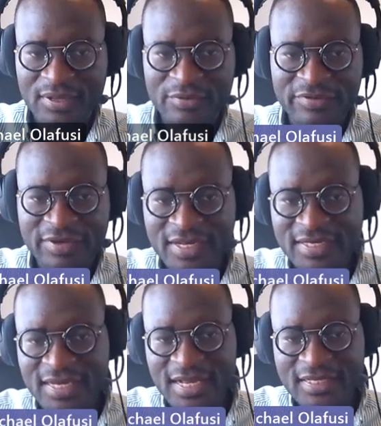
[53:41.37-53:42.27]
you will see that
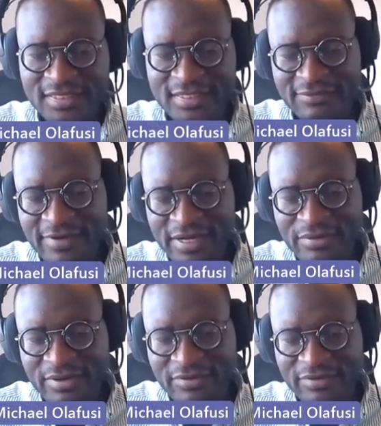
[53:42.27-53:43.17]
the
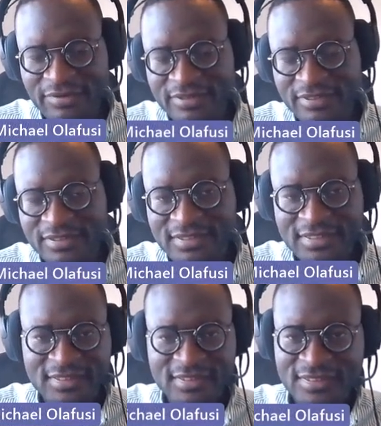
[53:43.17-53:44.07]
value is just,
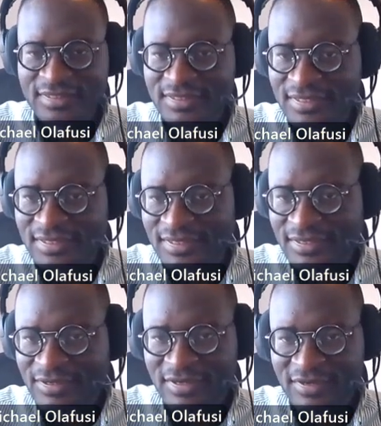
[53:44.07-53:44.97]

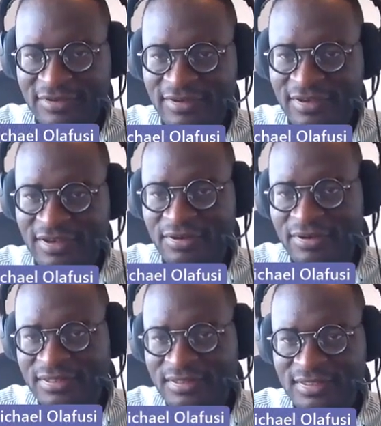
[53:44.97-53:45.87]
this is a
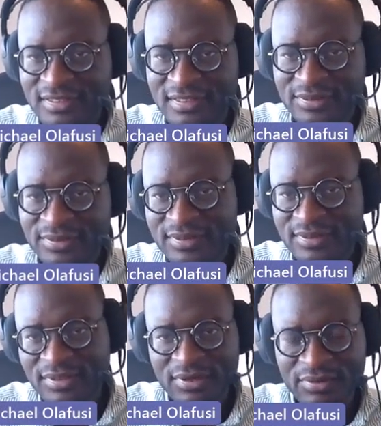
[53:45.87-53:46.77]
lot. This
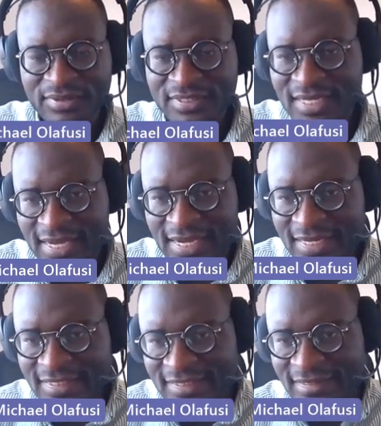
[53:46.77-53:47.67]
is, you know, it's
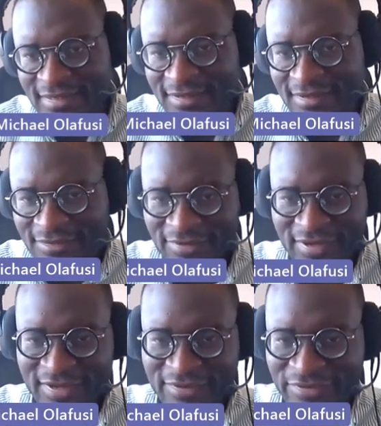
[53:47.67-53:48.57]
gigantic, if
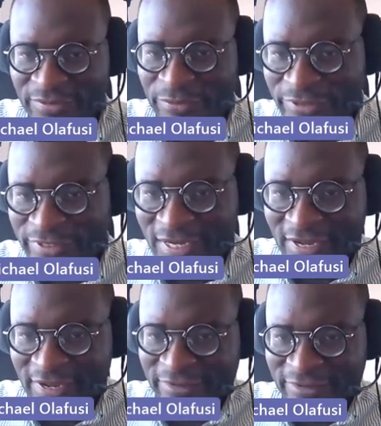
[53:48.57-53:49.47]
I can use that word.
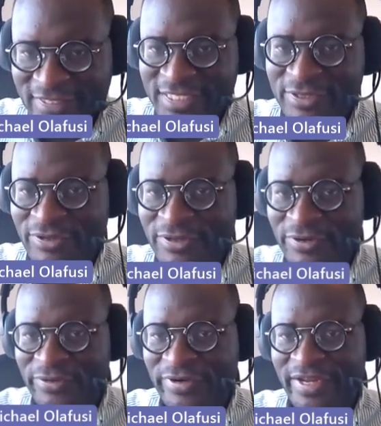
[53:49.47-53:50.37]
So this is not
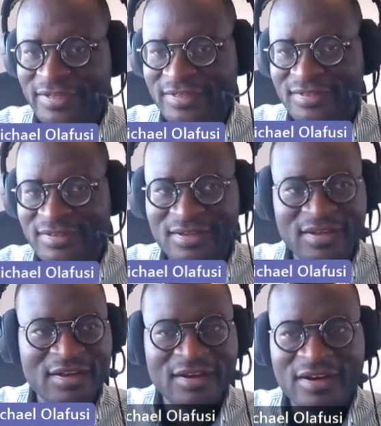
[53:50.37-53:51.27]
correct.
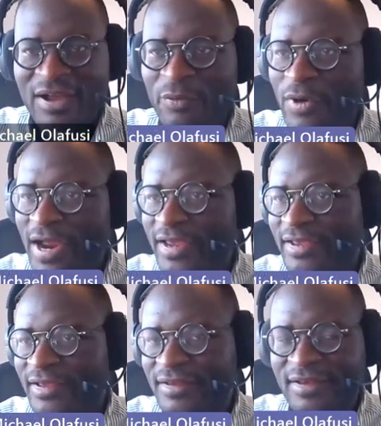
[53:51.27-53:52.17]
And
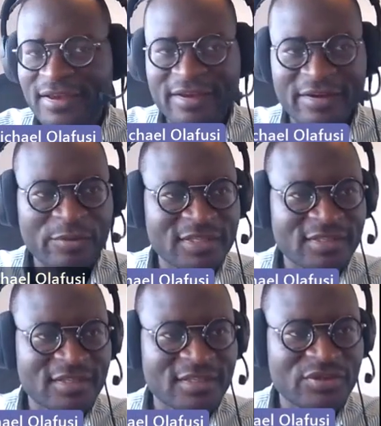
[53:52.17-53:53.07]
why? What
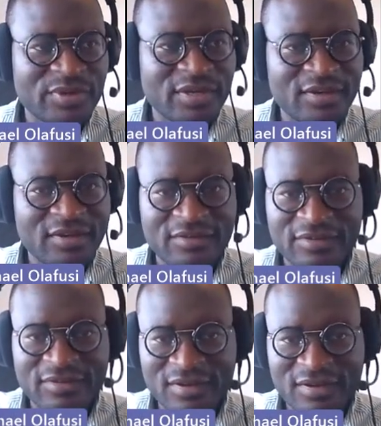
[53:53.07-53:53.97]
it is doing
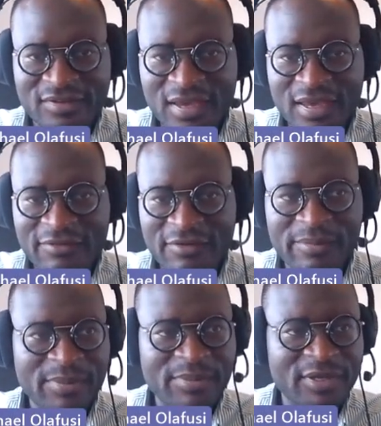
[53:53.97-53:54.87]
is, it's taking for
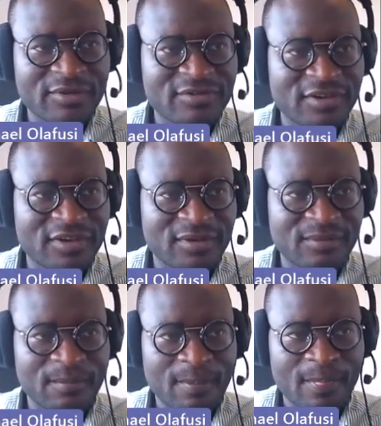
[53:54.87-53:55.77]
barbecue chicken.